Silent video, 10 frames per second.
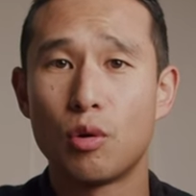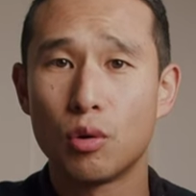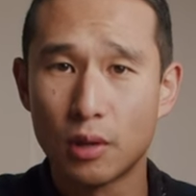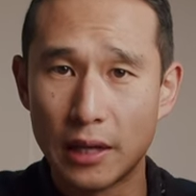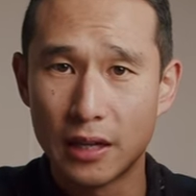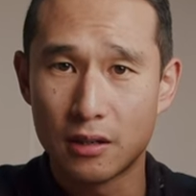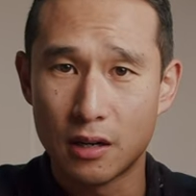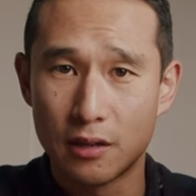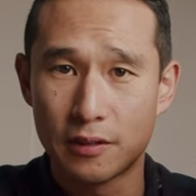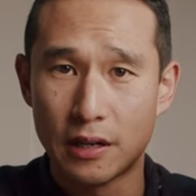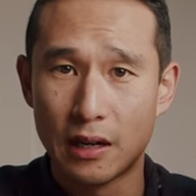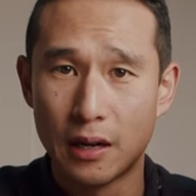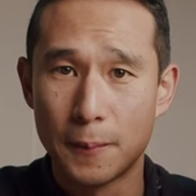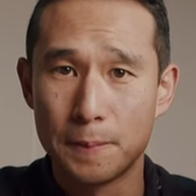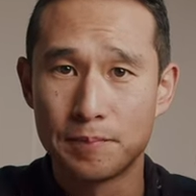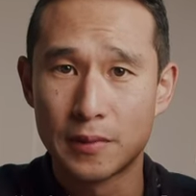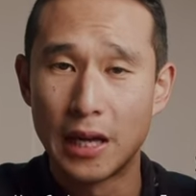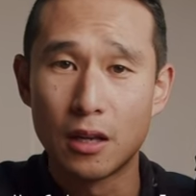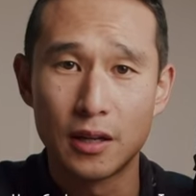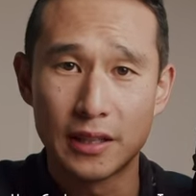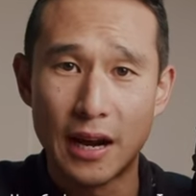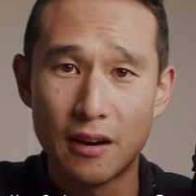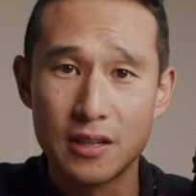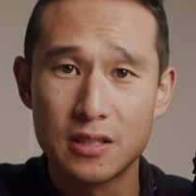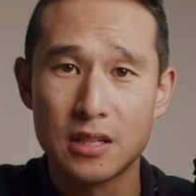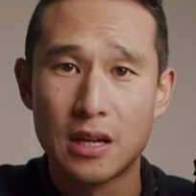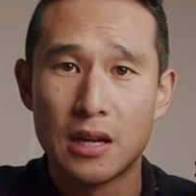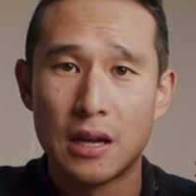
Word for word: all aircraft um, airline carriers,